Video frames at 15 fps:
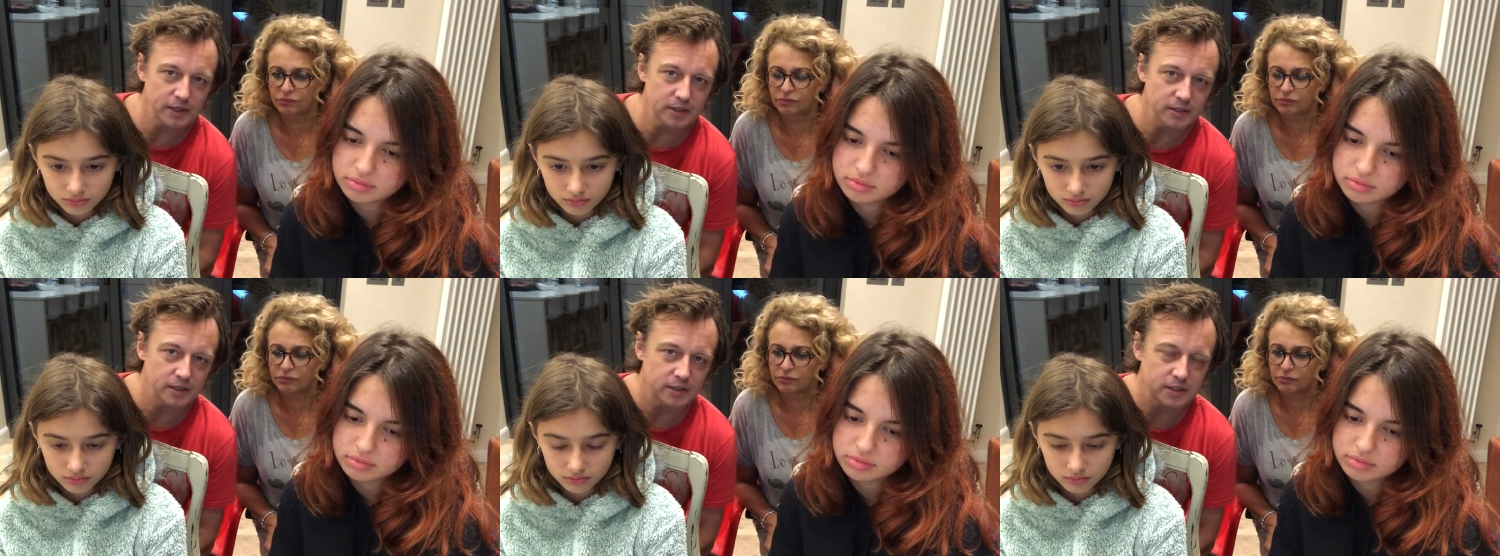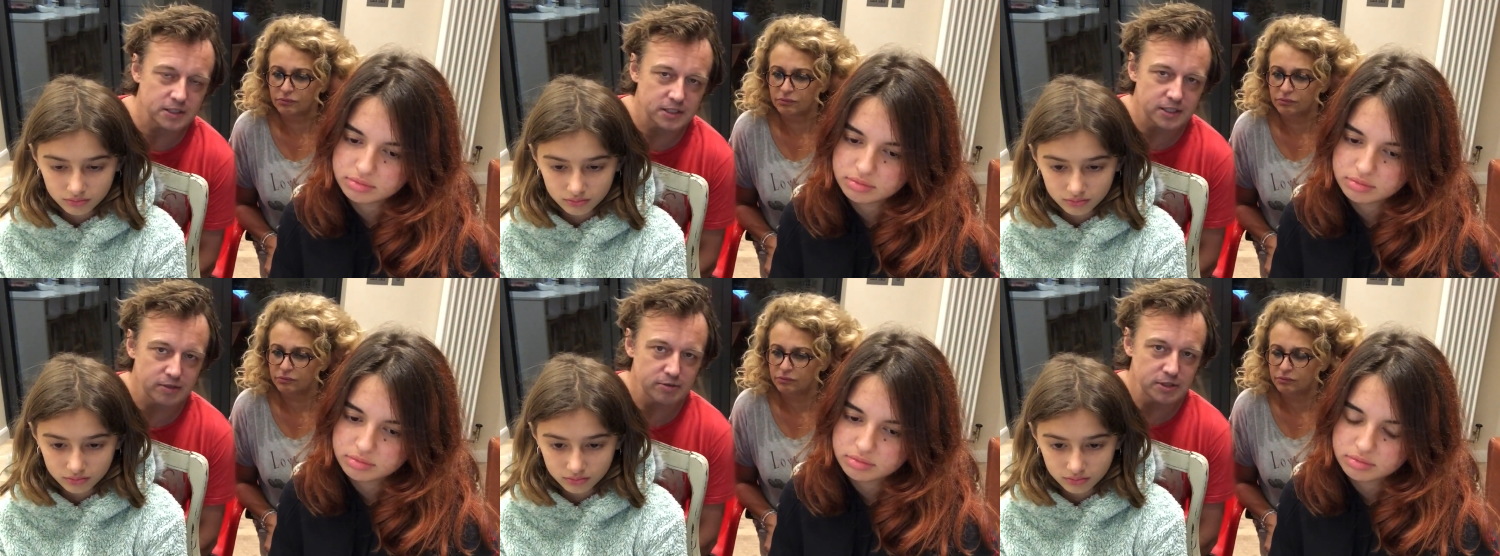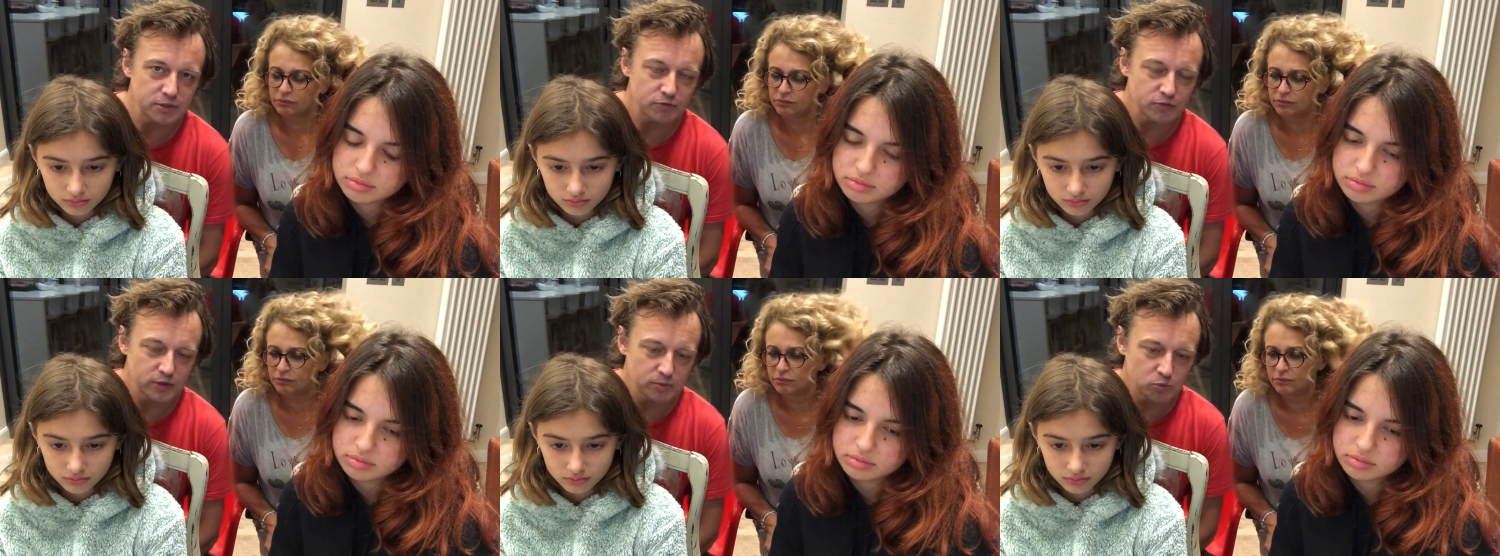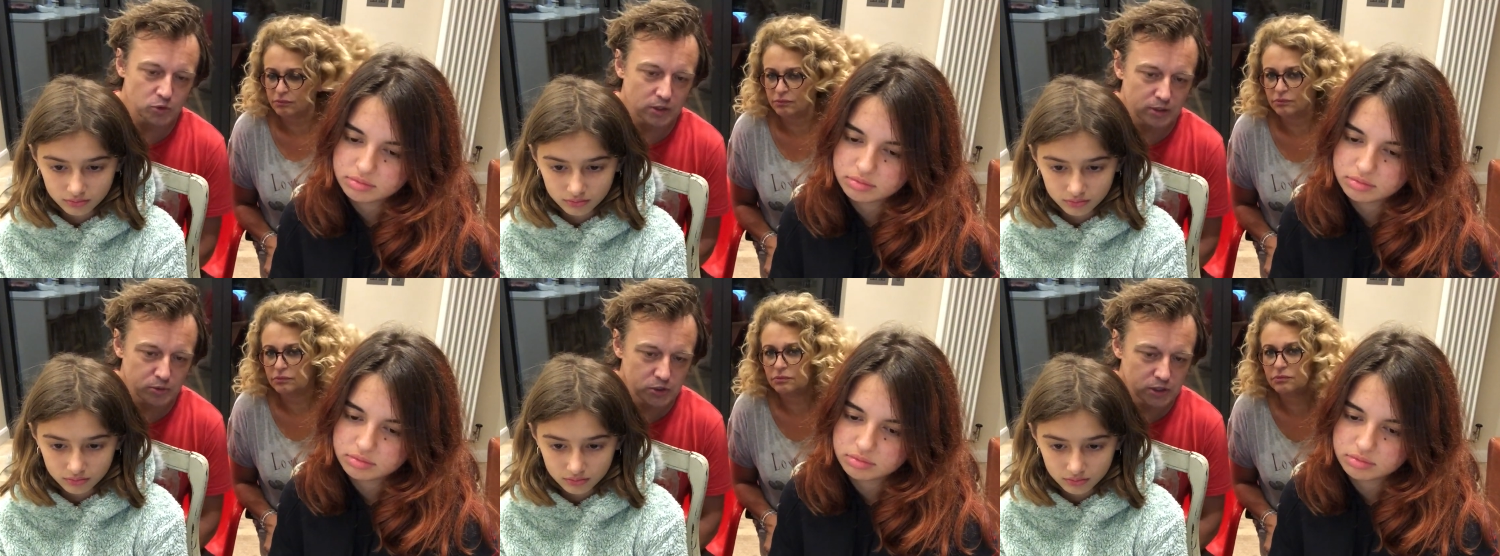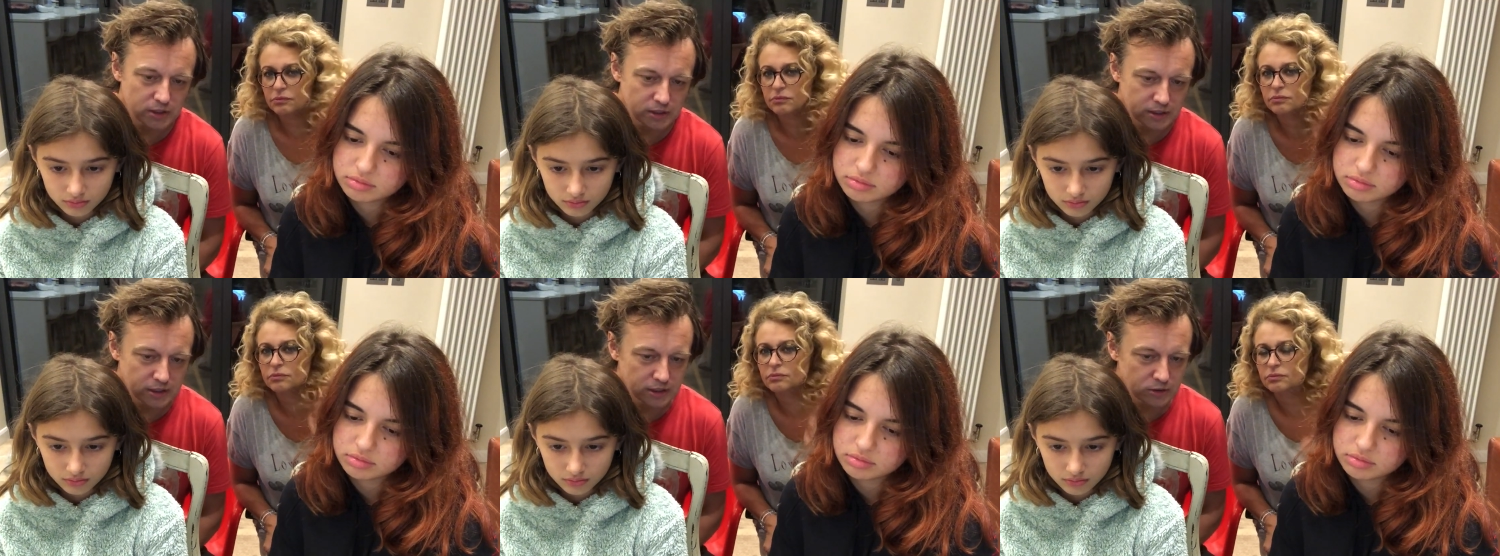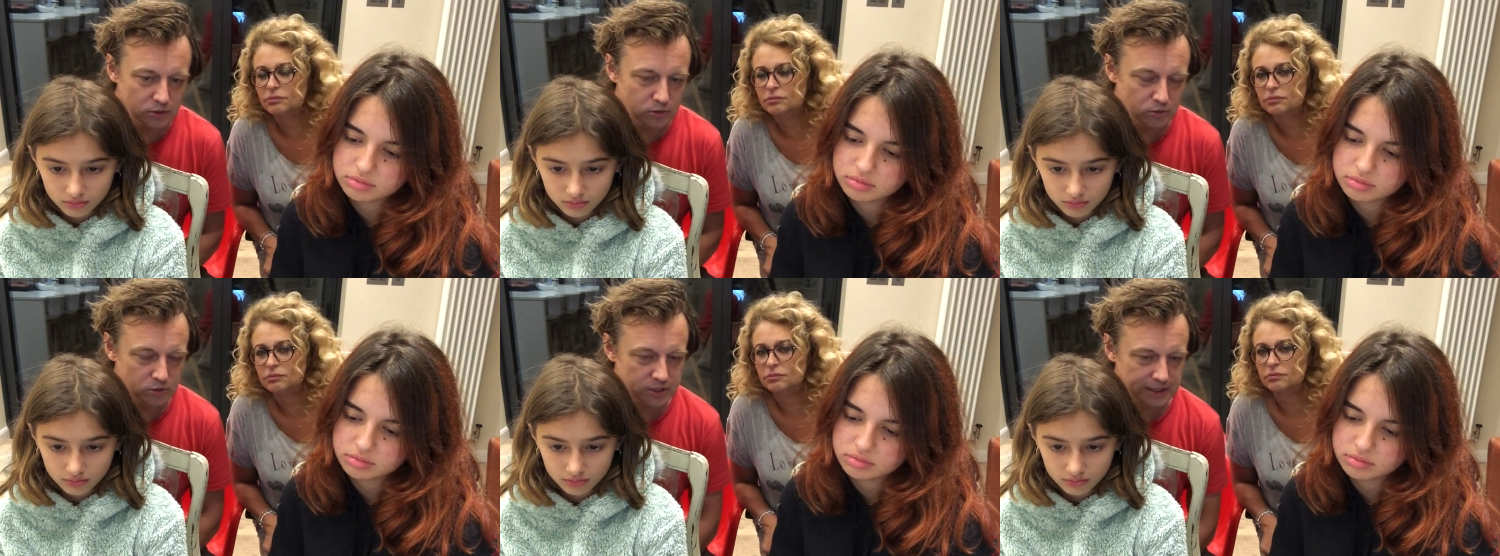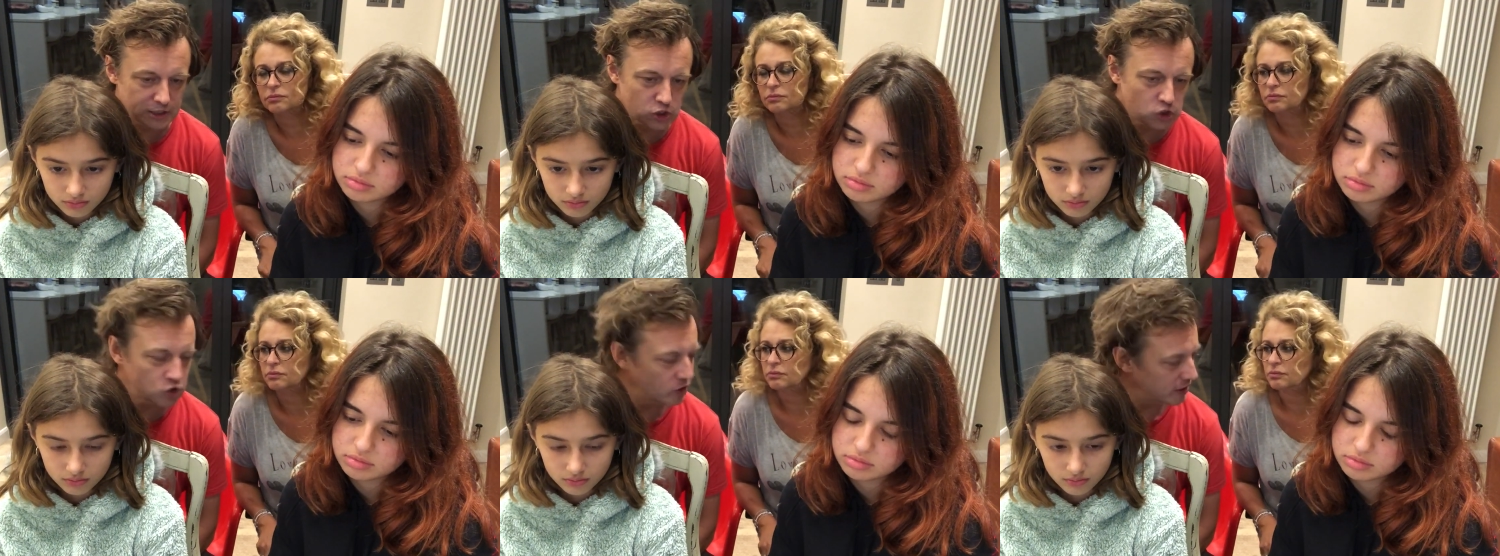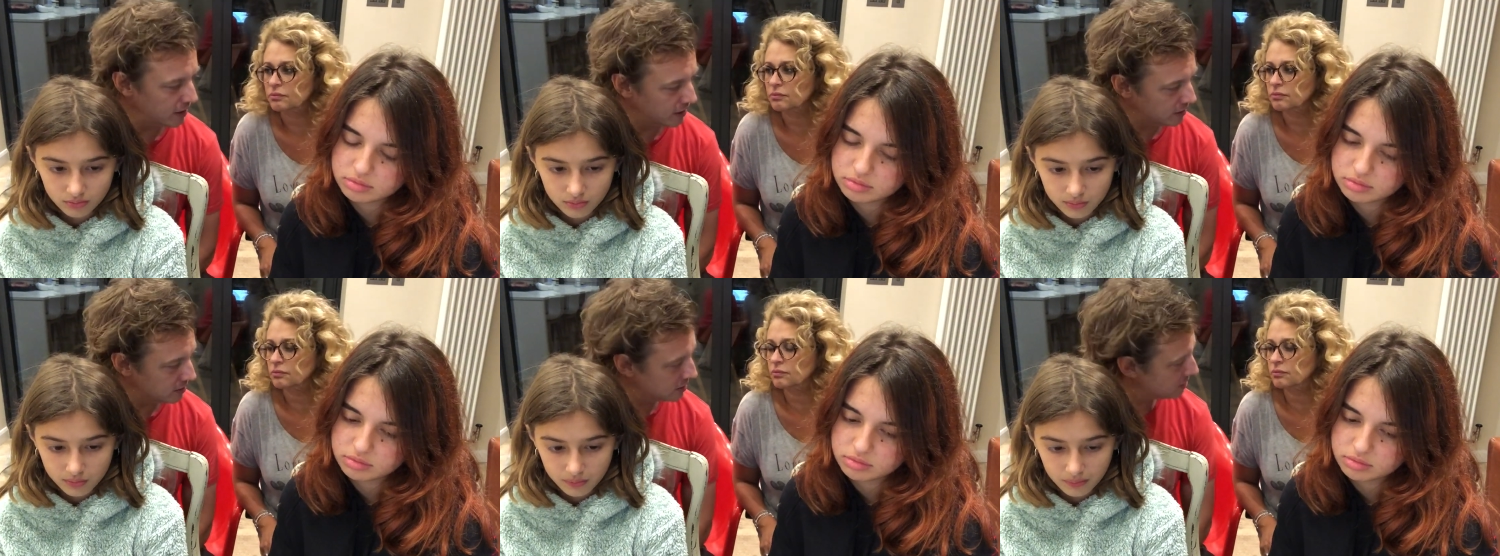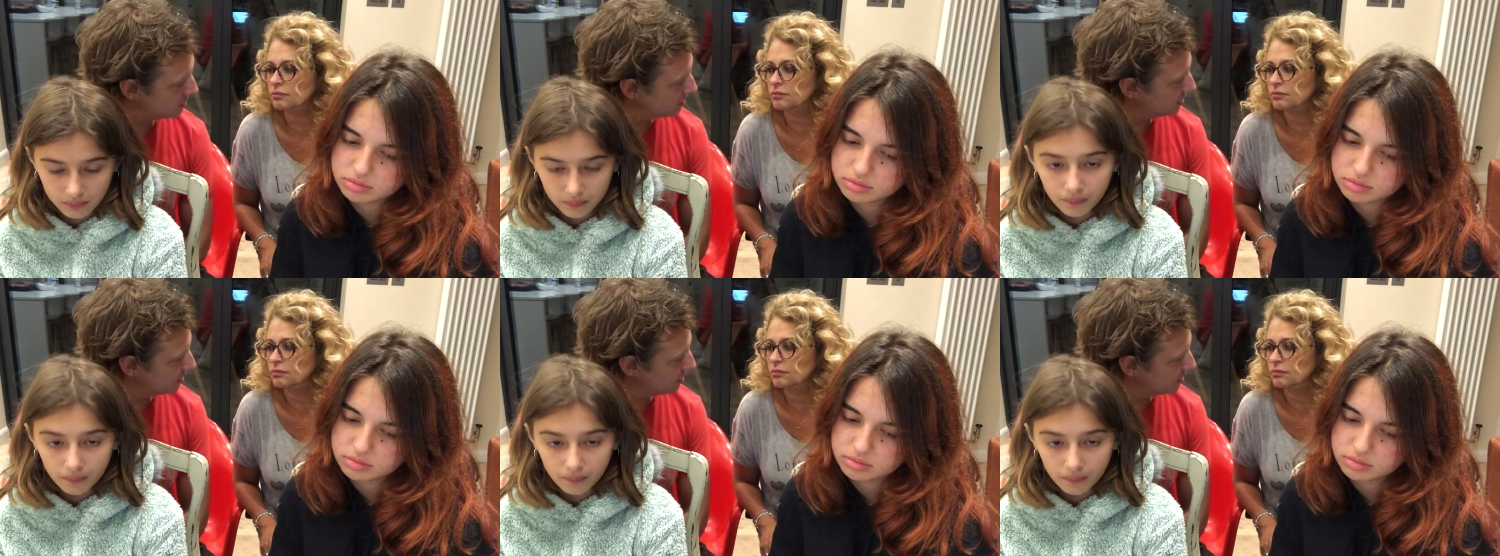Speaker 1: a series of films when I was younger girls called St Trinians.